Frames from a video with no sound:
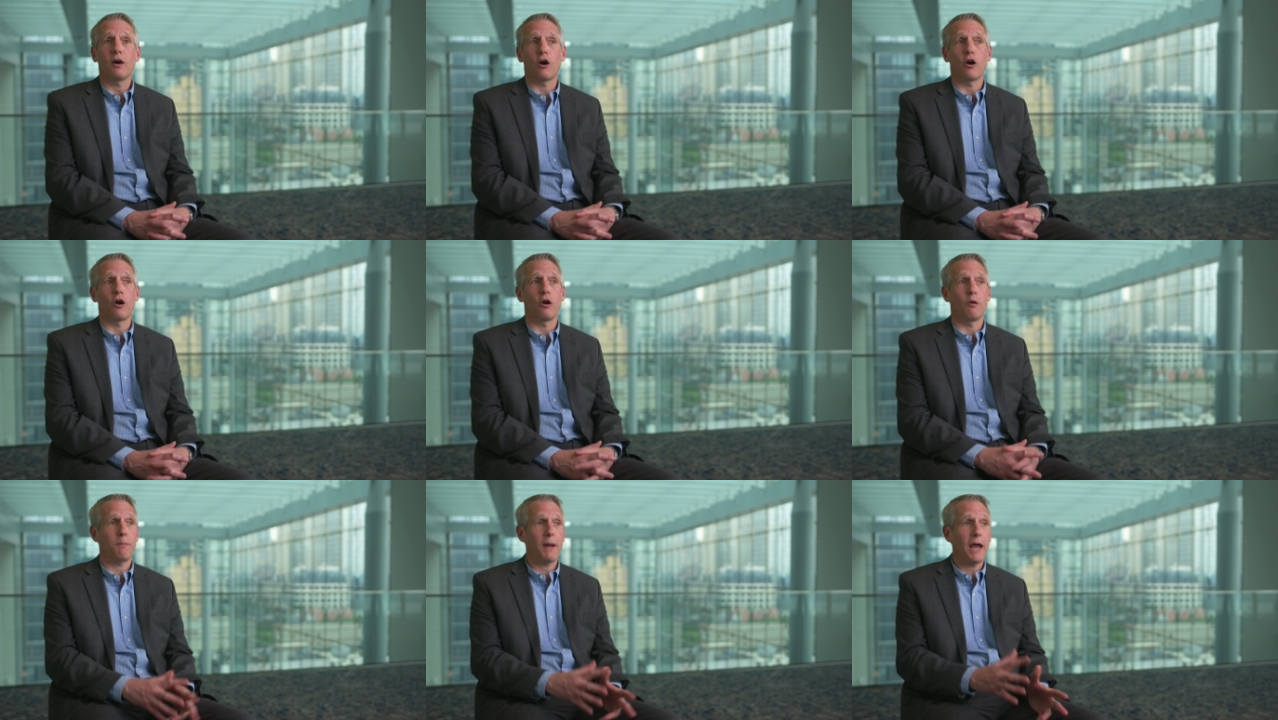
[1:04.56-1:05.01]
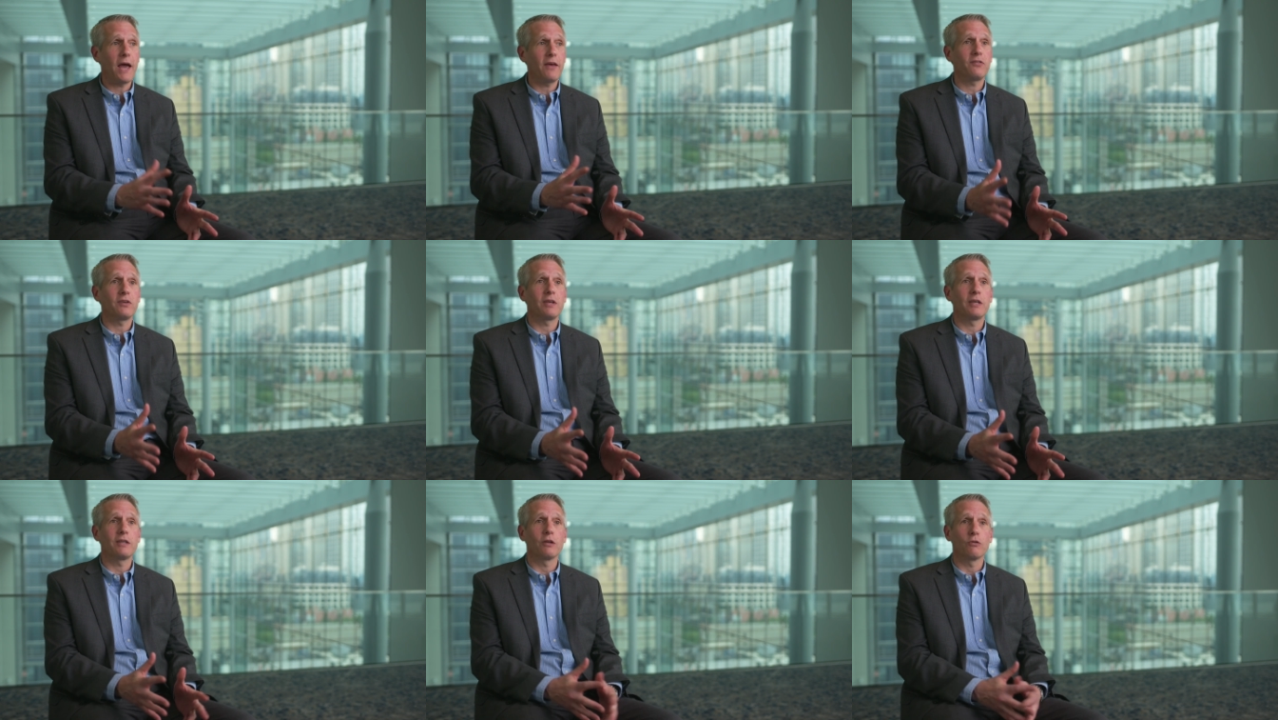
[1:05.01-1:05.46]
are
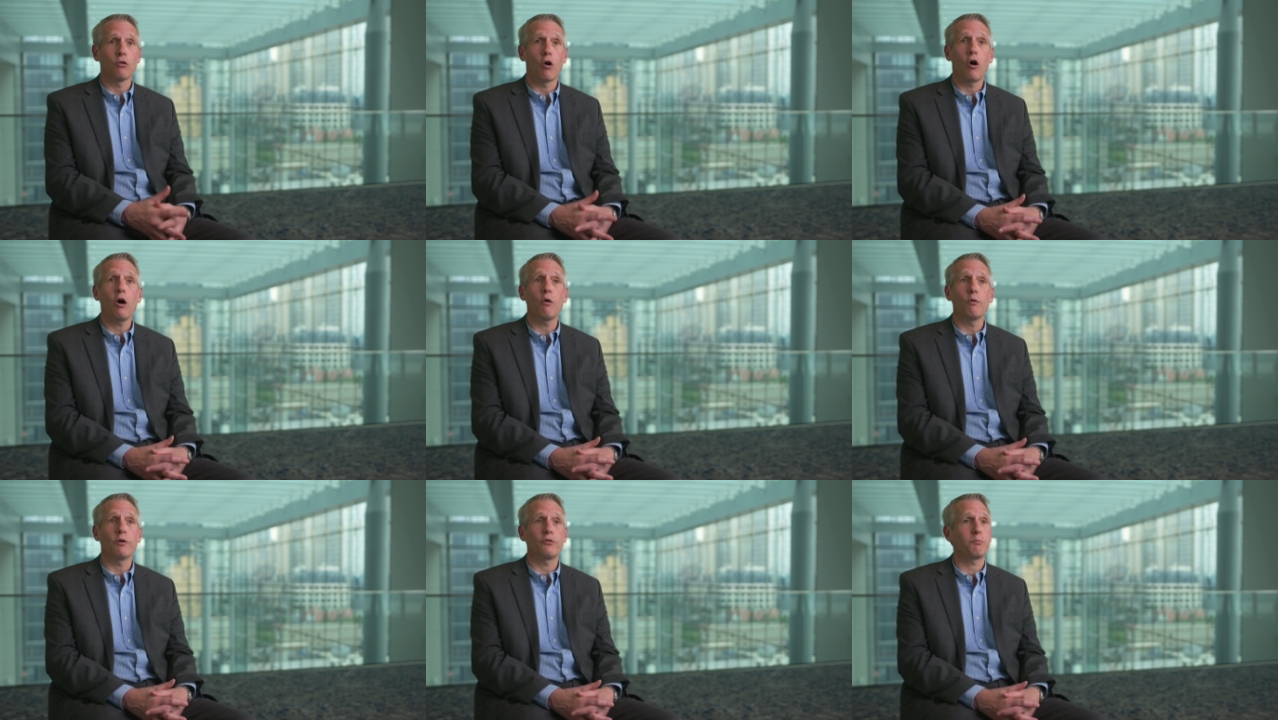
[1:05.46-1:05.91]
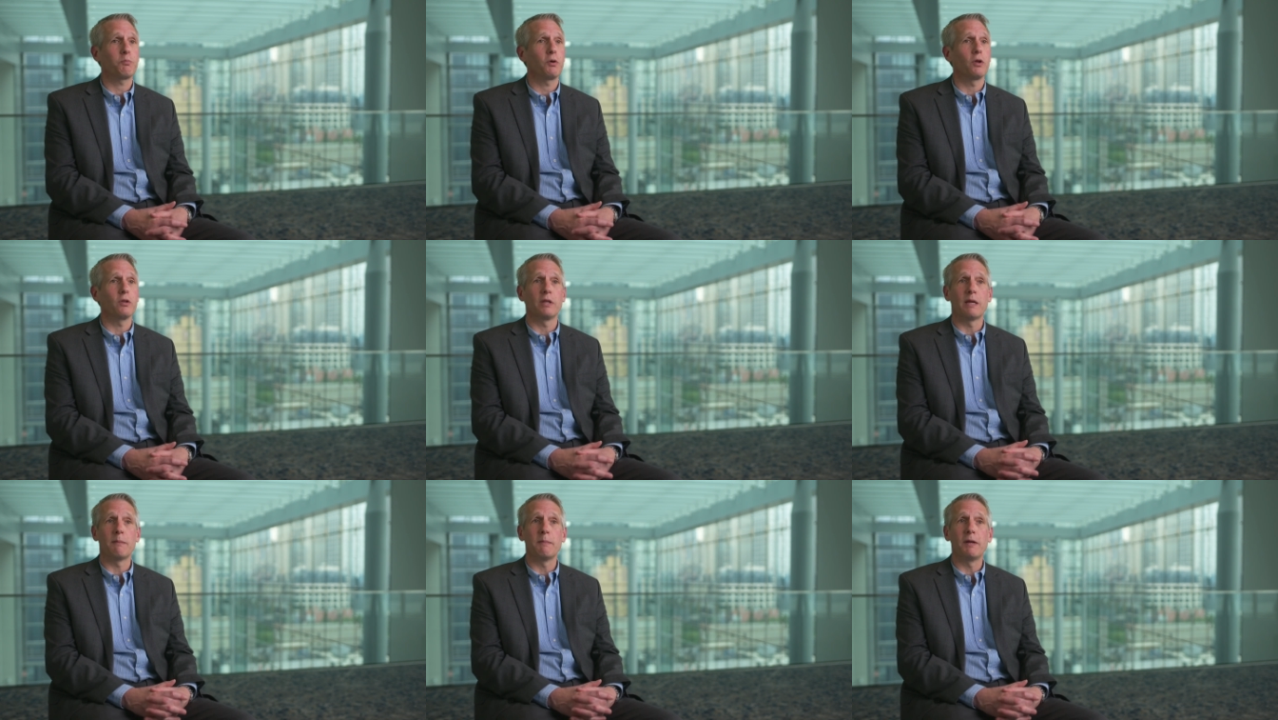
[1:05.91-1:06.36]
passing into law which
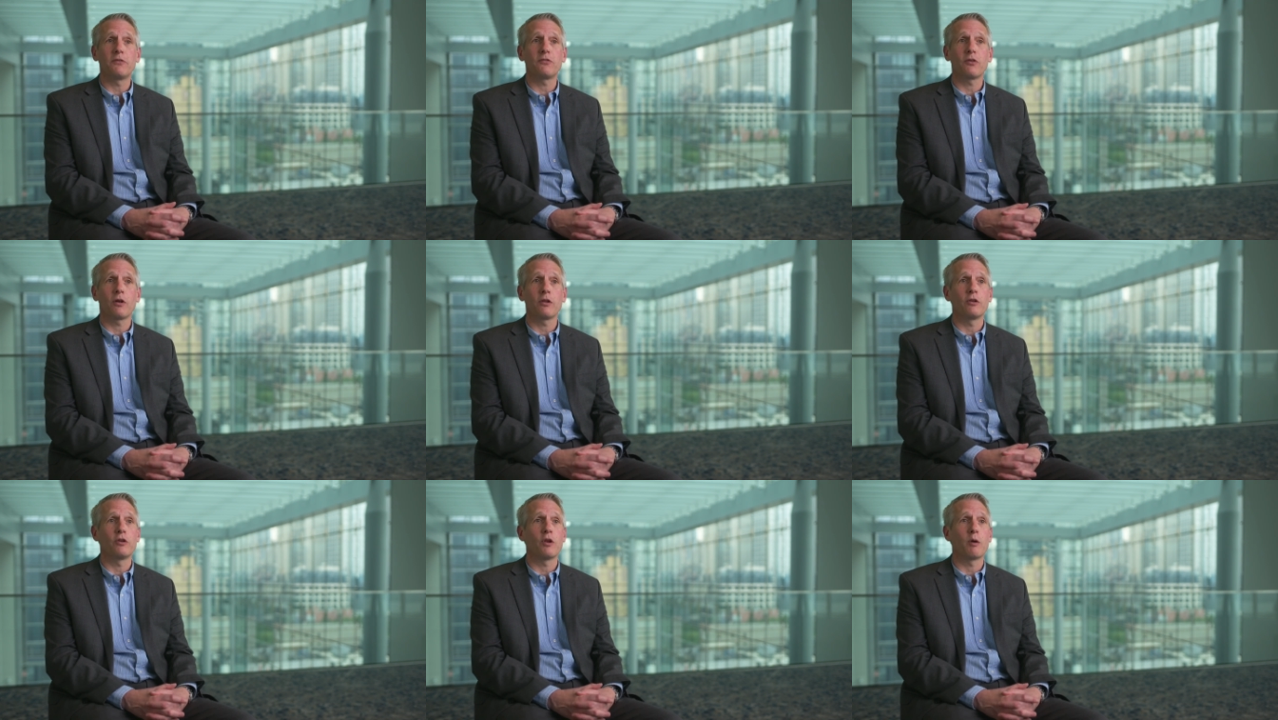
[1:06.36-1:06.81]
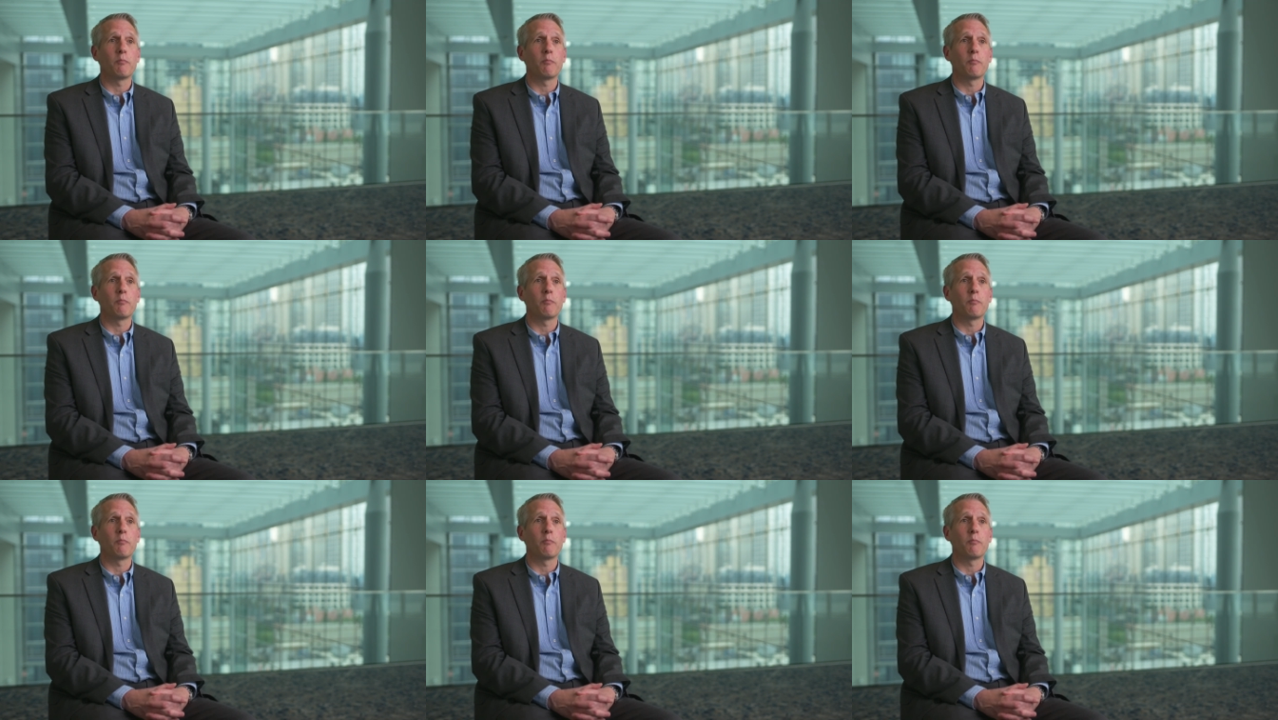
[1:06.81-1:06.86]
put limits on the